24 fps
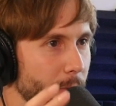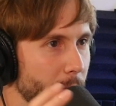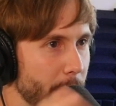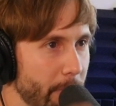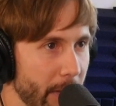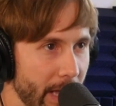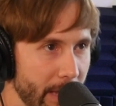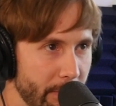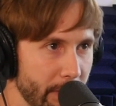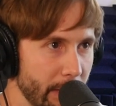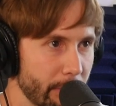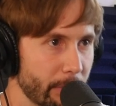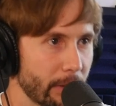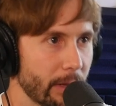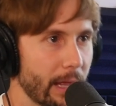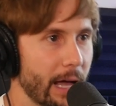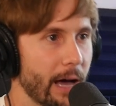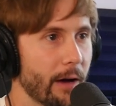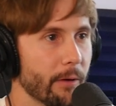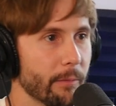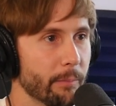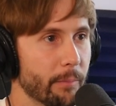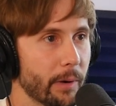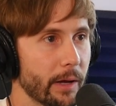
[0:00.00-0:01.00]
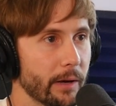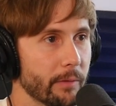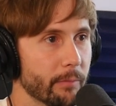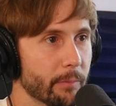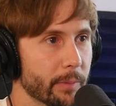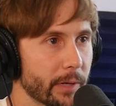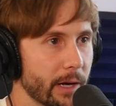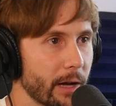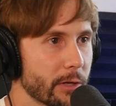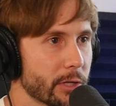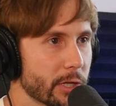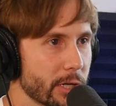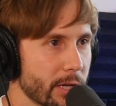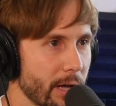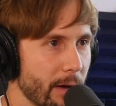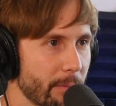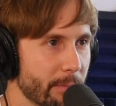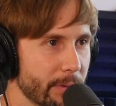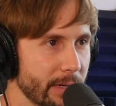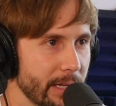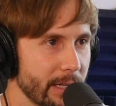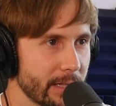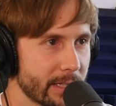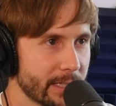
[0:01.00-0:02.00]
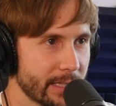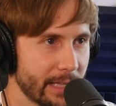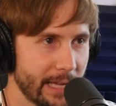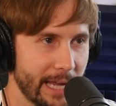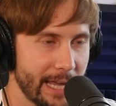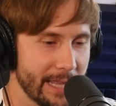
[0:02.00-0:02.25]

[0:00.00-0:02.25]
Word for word: we pay people out, but production companies